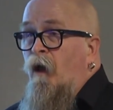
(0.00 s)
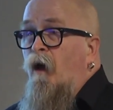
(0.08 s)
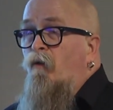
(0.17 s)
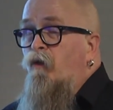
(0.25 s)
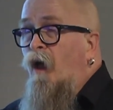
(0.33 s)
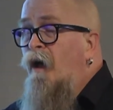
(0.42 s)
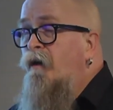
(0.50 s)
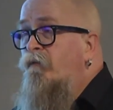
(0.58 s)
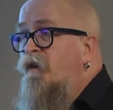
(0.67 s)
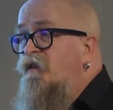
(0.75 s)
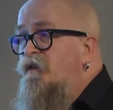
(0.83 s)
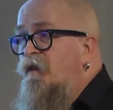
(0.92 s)
A lot
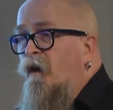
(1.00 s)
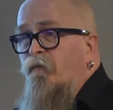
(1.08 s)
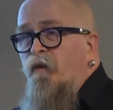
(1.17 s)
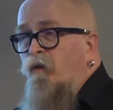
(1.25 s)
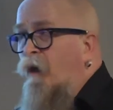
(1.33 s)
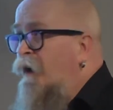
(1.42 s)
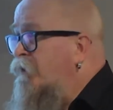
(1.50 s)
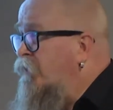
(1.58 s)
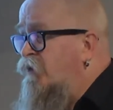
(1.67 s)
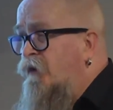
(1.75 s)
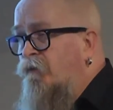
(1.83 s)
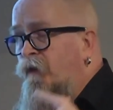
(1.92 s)
of the stuff
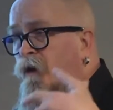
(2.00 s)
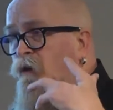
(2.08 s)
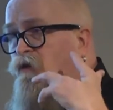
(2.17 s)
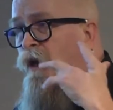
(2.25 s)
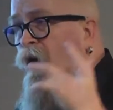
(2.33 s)
that goes